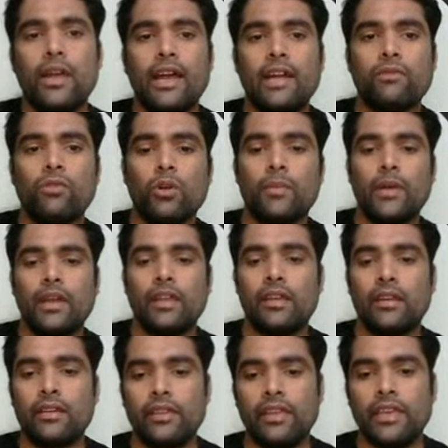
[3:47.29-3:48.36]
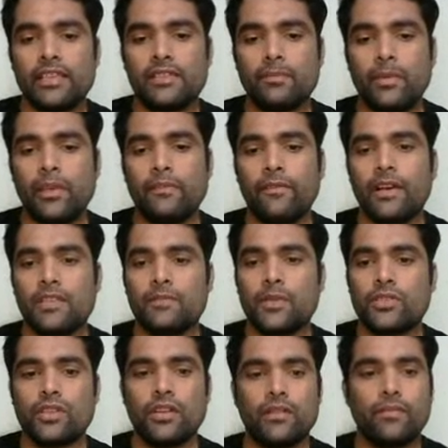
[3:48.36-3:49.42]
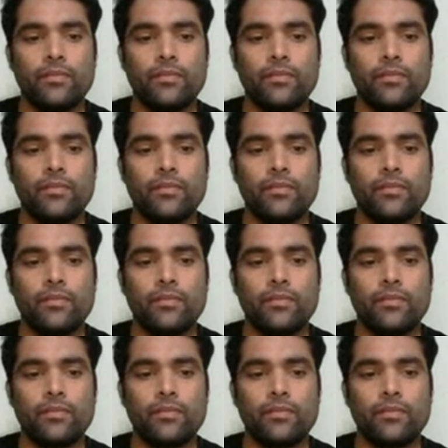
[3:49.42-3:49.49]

at what, my dear? Yes, be fast, bacha.